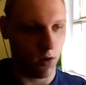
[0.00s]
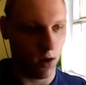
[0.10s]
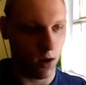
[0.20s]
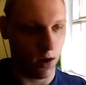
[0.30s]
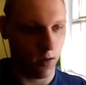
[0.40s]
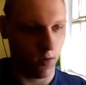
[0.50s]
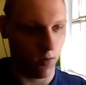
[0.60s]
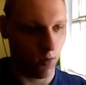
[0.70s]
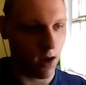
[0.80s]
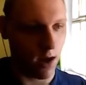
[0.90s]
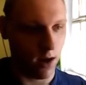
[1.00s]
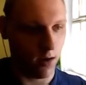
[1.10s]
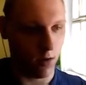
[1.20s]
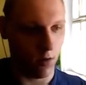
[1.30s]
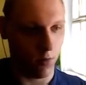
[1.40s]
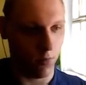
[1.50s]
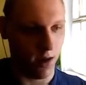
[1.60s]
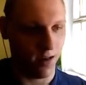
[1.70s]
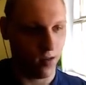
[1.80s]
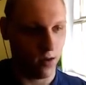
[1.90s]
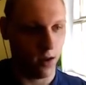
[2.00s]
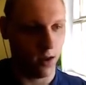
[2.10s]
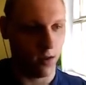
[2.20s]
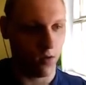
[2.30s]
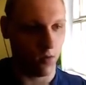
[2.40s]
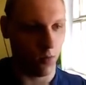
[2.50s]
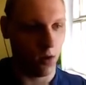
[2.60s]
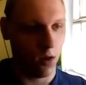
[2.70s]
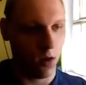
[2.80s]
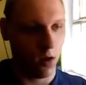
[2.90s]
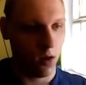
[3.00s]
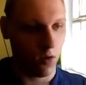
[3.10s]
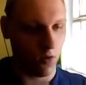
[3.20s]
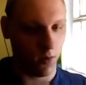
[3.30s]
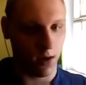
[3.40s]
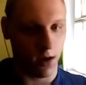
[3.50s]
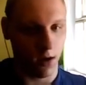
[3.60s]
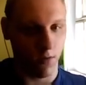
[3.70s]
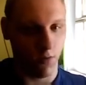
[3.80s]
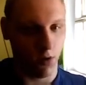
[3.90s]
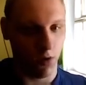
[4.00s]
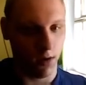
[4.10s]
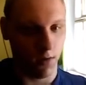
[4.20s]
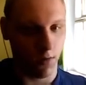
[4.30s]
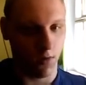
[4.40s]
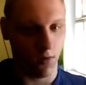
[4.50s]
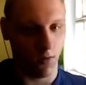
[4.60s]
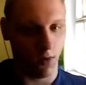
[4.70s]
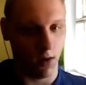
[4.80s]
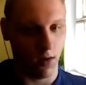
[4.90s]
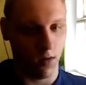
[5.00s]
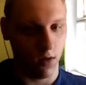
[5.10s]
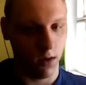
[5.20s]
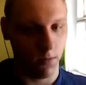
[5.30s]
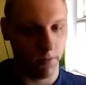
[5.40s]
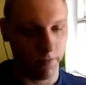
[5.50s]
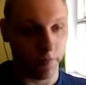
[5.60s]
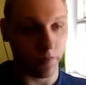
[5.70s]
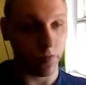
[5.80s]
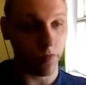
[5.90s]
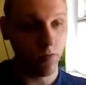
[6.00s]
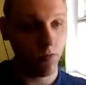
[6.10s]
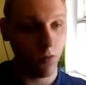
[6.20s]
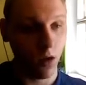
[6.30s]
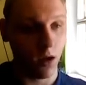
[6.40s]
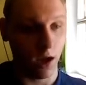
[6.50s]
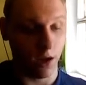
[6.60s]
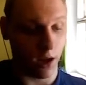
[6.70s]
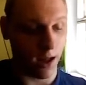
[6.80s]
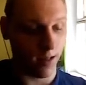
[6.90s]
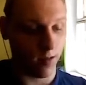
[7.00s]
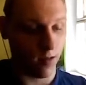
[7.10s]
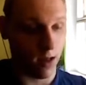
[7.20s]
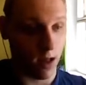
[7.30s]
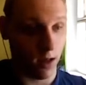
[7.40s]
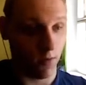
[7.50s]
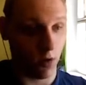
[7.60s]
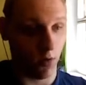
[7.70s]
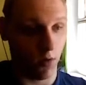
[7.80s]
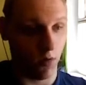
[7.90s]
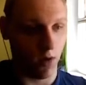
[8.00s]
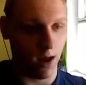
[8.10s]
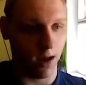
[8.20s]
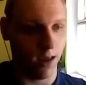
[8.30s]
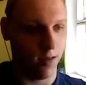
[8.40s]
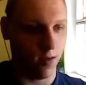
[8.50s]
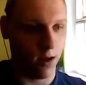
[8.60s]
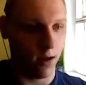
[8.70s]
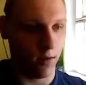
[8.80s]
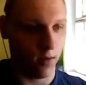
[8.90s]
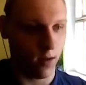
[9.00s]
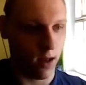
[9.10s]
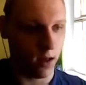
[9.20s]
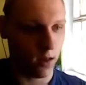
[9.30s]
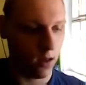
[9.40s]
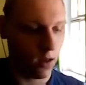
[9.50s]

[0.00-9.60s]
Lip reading: I like to add breaks in here so we can differentiate those two really easily. In the head tag we're going to add a title tag.